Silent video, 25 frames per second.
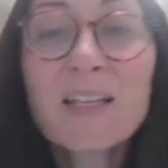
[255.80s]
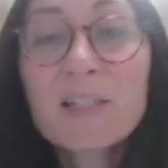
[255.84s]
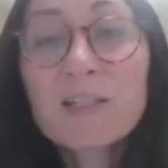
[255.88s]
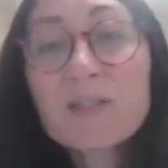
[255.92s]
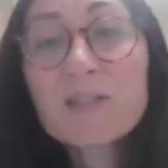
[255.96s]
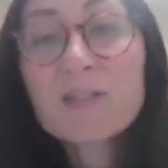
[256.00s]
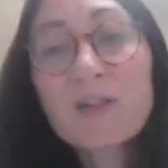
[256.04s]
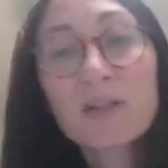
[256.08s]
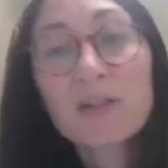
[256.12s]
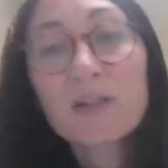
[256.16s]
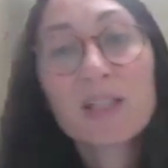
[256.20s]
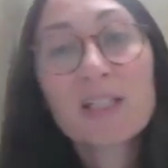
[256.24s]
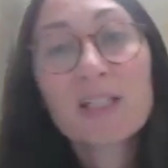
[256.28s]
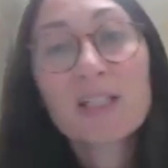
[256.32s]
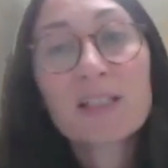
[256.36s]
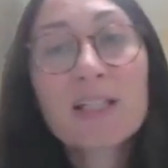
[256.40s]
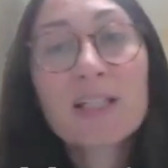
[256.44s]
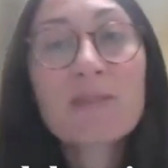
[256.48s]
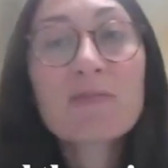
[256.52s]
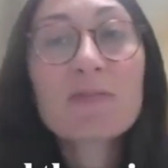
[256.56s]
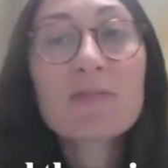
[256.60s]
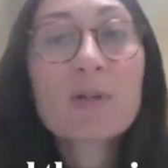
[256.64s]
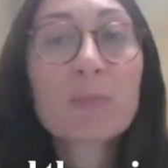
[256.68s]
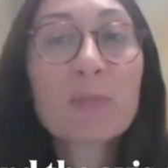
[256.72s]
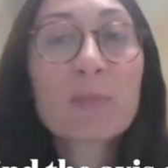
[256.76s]
So in
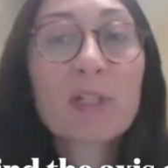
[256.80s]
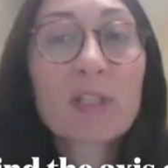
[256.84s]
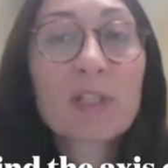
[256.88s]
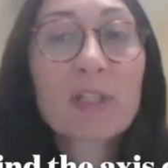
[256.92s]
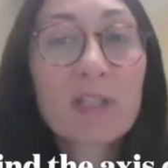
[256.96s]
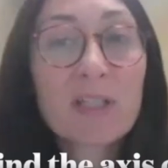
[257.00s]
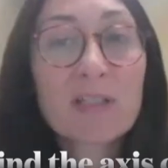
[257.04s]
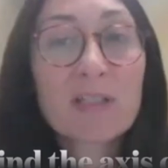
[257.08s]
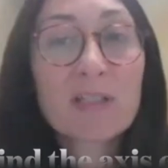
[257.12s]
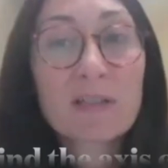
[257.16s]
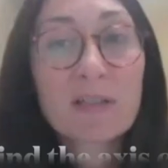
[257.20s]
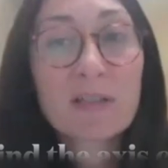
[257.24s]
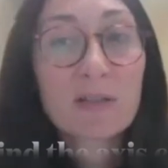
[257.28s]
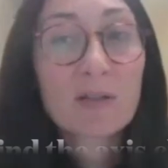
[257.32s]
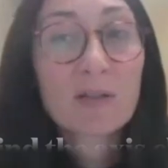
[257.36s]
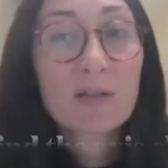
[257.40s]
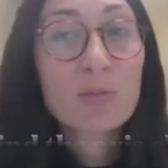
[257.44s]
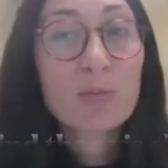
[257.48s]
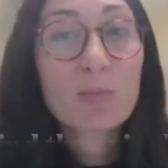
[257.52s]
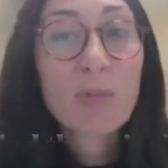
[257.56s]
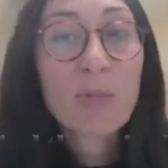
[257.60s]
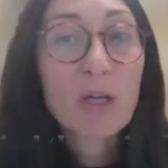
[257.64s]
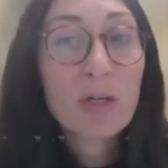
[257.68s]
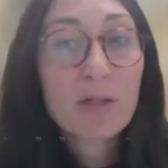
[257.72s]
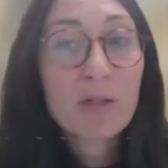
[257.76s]
developing this new
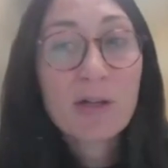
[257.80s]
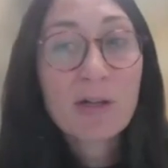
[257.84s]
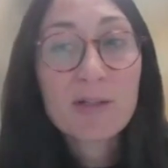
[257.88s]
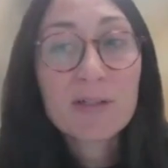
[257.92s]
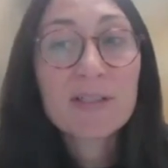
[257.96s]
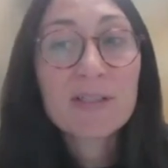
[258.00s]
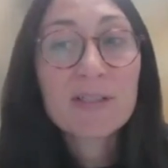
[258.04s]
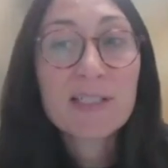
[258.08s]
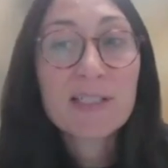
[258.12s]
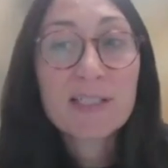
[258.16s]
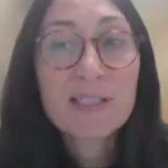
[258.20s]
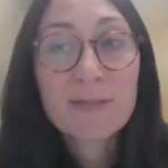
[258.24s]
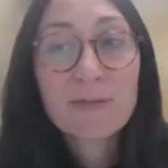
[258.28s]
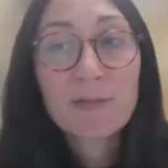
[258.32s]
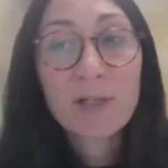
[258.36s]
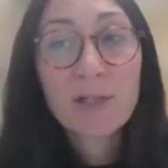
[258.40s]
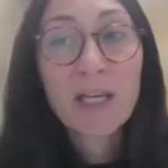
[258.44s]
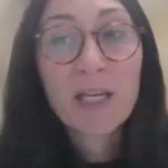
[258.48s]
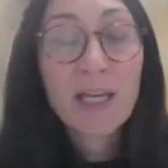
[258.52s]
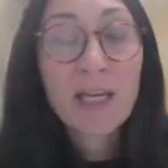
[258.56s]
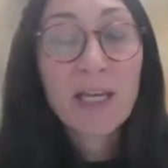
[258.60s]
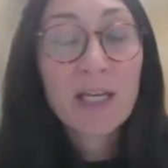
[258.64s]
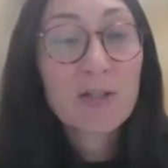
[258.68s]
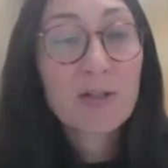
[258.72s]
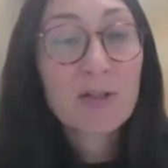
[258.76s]
myoclonus
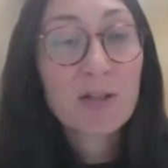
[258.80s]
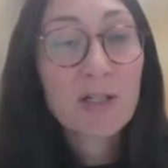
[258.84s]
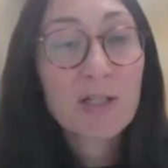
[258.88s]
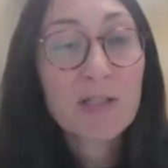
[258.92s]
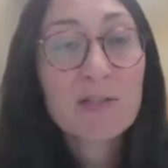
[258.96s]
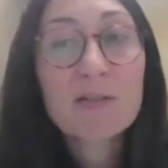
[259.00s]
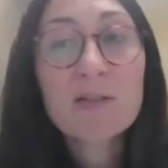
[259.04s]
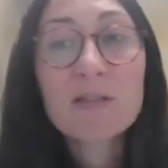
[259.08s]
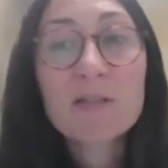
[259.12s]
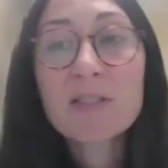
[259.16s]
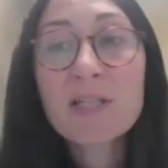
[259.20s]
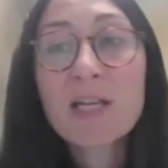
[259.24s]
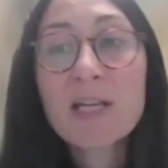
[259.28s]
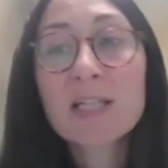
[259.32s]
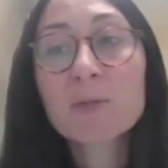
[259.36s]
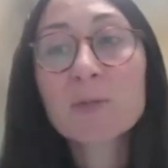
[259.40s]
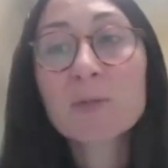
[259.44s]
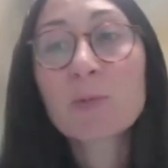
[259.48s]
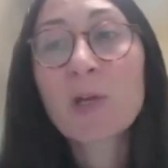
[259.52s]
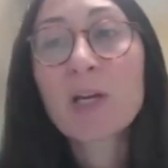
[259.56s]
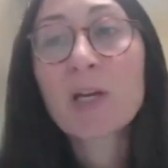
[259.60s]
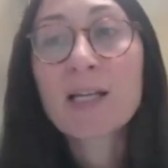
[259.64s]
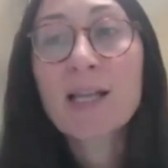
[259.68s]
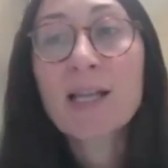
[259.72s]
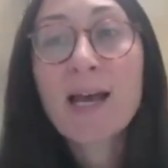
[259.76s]
classification, as you said,
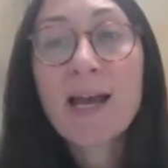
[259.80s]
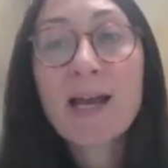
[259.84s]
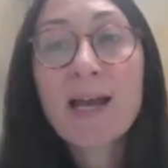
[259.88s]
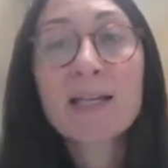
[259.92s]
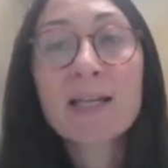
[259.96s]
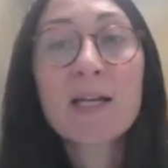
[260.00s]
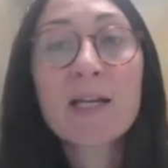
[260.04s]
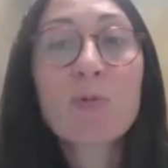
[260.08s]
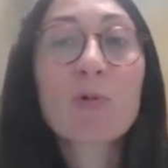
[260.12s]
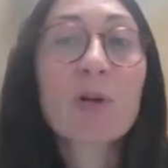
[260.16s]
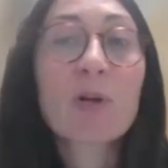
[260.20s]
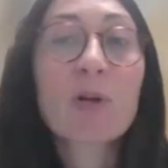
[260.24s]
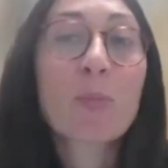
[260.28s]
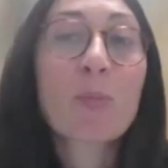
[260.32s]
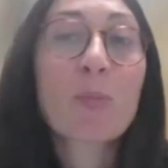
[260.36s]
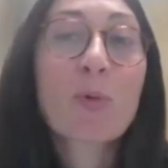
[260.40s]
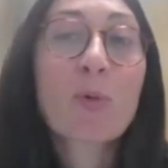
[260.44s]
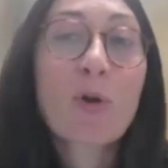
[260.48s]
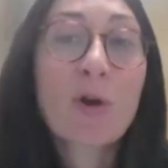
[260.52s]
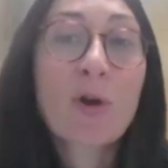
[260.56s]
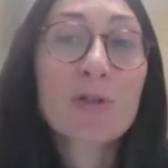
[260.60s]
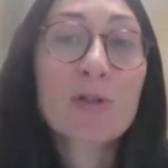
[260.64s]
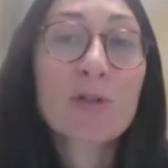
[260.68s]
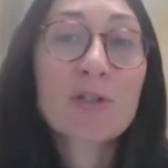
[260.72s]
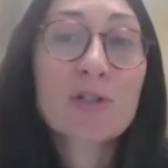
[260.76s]
we align our
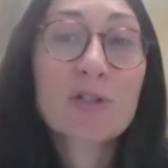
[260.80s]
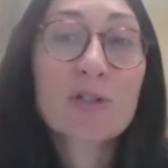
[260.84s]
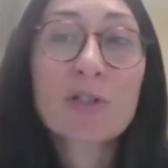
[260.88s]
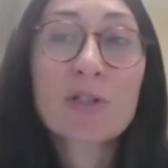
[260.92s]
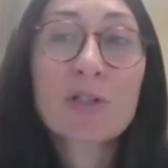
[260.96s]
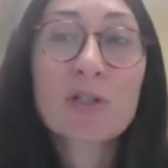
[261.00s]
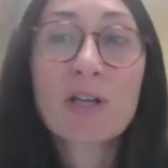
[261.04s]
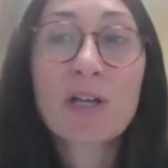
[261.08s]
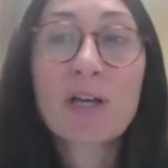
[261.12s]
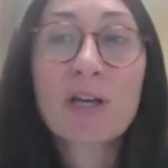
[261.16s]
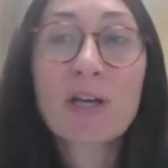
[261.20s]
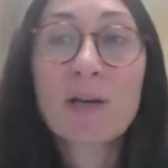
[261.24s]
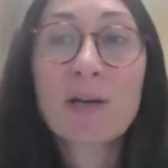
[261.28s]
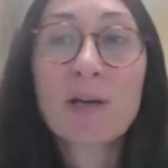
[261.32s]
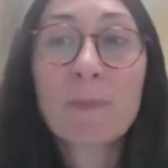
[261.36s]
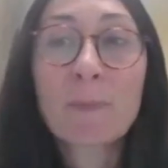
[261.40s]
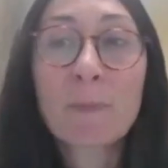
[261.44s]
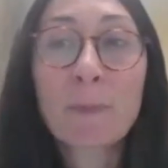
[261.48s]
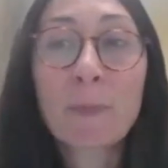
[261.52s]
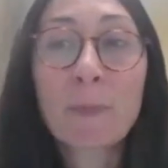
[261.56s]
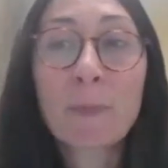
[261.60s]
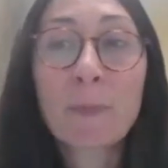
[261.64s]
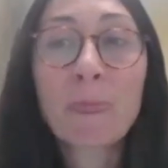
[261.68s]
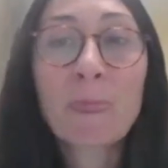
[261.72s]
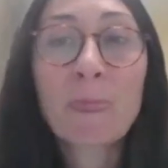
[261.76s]
approach
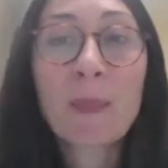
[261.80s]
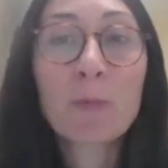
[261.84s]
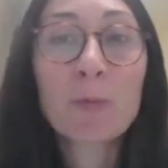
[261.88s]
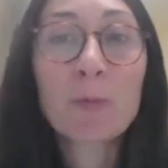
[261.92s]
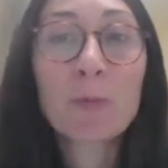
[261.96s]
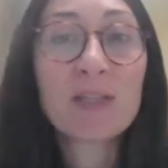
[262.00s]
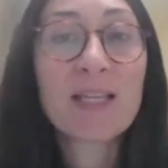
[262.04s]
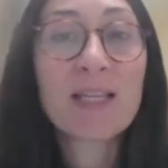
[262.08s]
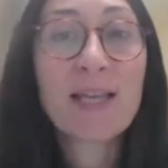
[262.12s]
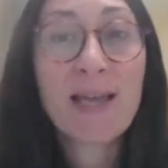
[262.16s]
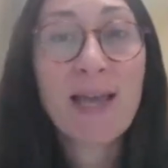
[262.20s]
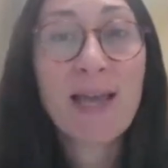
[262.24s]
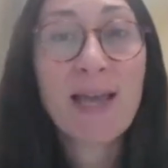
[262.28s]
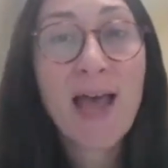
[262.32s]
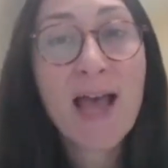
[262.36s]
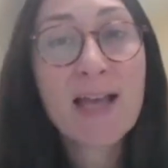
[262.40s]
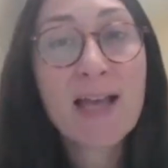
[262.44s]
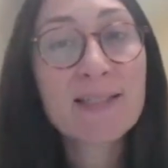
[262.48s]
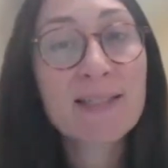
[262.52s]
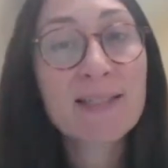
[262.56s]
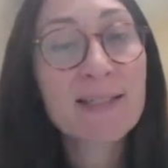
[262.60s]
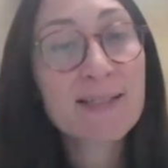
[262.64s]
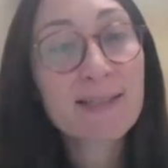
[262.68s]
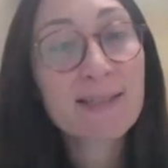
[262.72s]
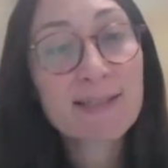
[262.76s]
with the
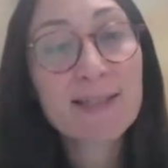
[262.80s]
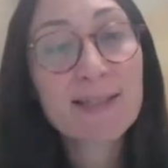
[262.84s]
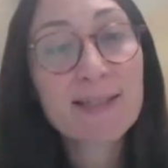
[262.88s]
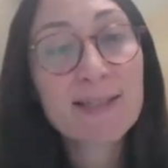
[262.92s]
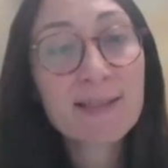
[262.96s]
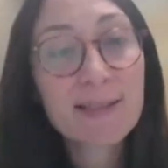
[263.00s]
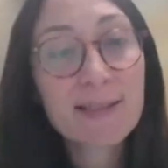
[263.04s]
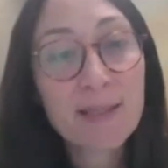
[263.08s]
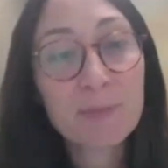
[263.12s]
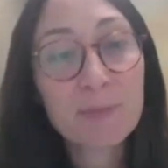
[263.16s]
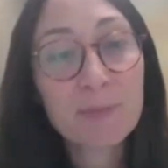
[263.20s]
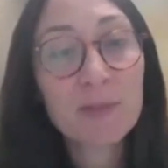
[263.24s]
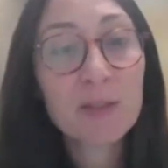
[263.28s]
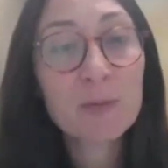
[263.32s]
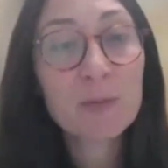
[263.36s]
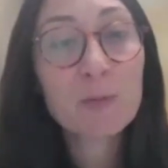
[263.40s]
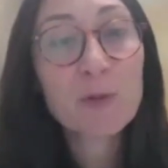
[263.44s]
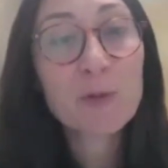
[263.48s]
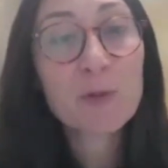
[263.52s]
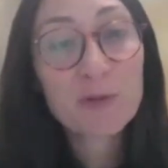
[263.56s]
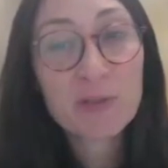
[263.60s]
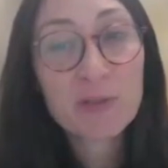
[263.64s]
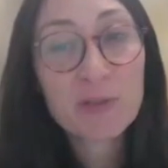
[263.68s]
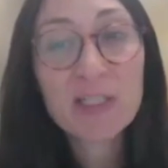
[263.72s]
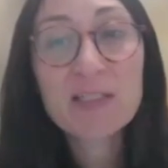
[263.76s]
axis system that
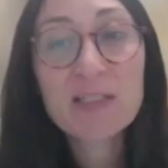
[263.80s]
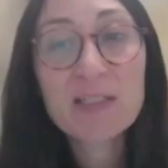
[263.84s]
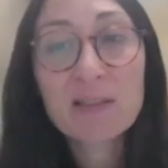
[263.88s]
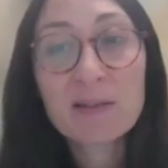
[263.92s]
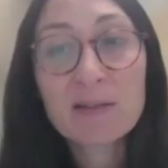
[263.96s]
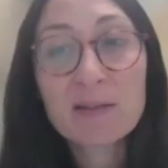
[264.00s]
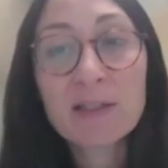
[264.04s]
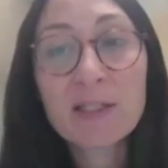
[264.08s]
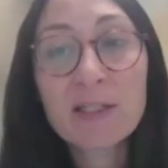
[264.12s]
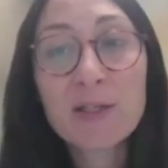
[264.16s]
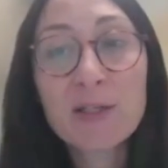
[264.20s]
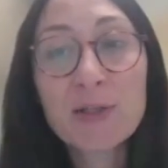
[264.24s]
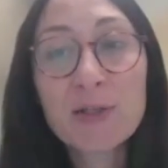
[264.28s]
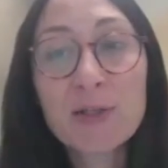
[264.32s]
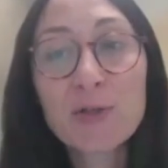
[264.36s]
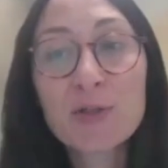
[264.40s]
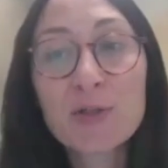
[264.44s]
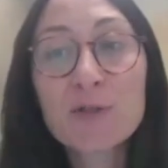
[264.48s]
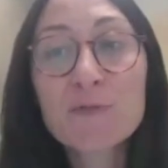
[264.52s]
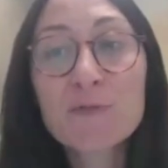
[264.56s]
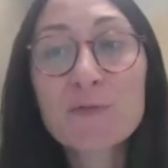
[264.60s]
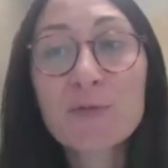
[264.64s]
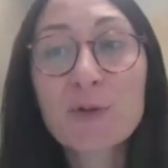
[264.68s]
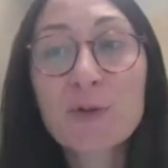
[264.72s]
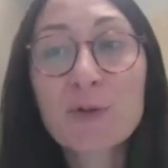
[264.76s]
was recently
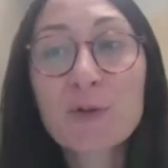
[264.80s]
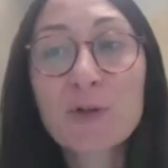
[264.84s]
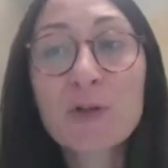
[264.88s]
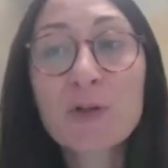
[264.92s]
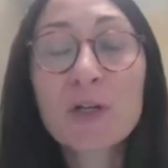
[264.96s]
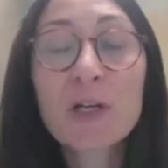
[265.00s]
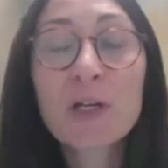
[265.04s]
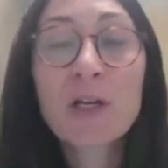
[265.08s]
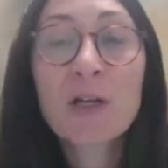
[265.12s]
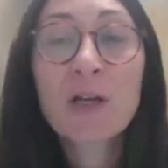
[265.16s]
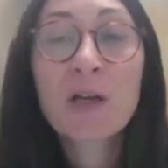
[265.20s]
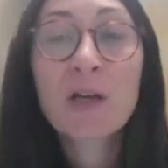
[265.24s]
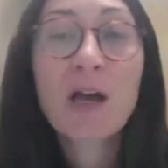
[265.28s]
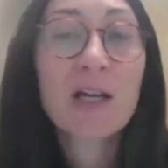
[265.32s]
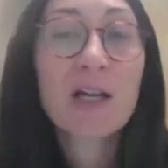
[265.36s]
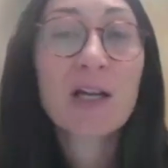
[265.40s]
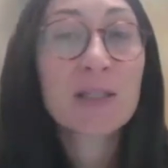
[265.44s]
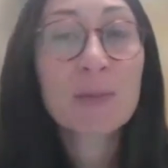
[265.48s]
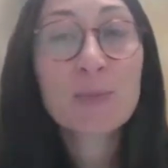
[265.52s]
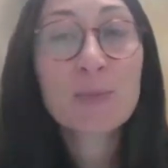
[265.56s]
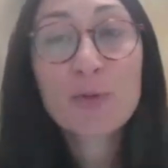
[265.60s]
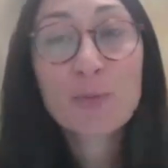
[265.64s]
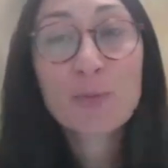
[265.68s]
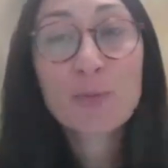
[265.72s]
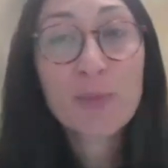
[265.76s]
used for
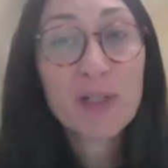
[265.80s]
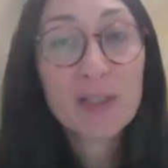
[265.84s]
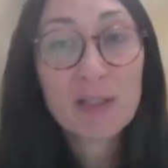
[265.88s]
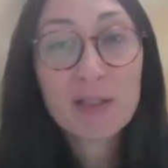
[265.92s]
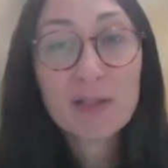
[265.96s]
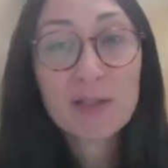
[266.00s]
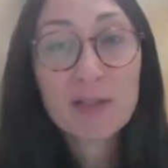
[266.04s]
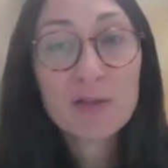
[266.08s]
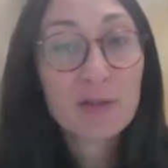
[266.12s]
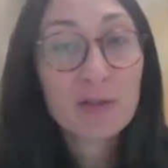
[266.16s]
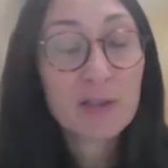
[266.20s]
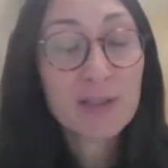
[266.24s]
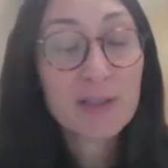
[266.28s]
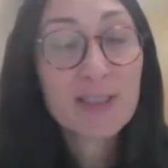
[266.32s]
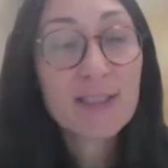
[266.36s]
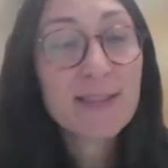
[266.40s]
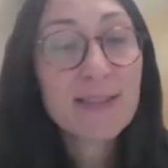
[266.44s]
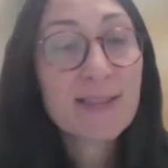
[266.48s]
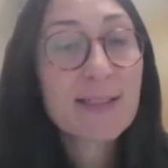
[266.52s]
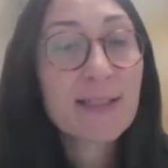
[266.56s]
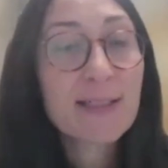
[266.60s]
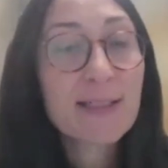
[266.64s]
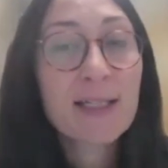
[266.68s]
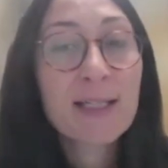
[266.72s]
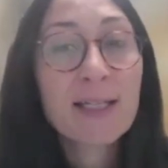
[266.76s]
other movement
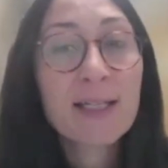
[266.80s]
disorders.